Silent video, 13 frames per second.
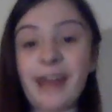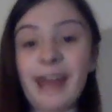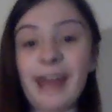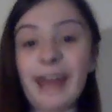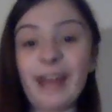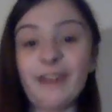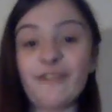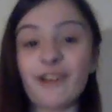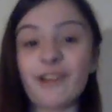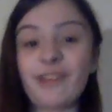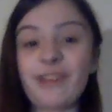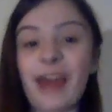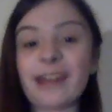day
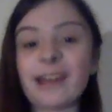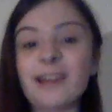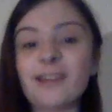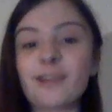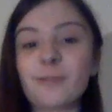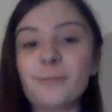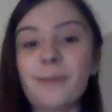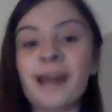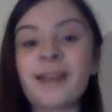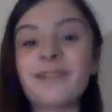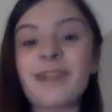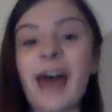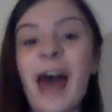for seconds,
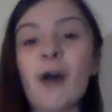minutes,